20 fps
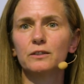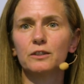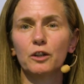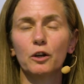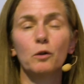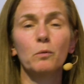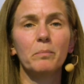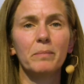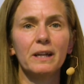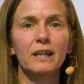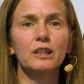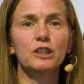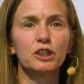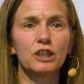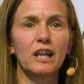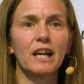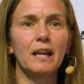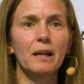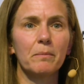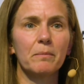Don't be
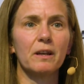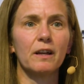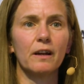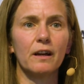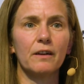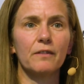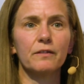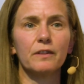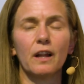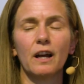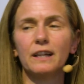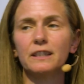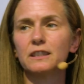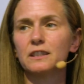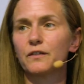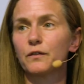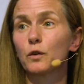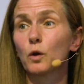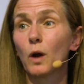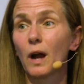ashamed of lines
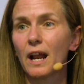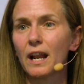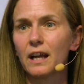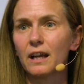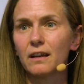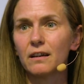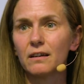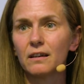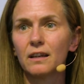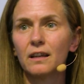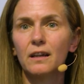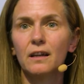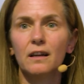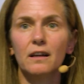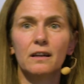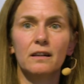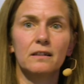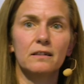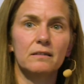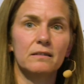of credit,
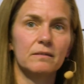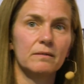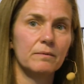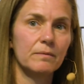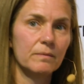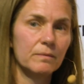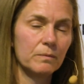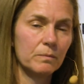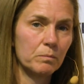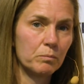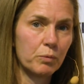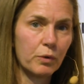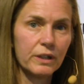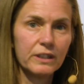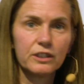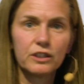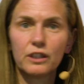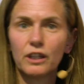bridge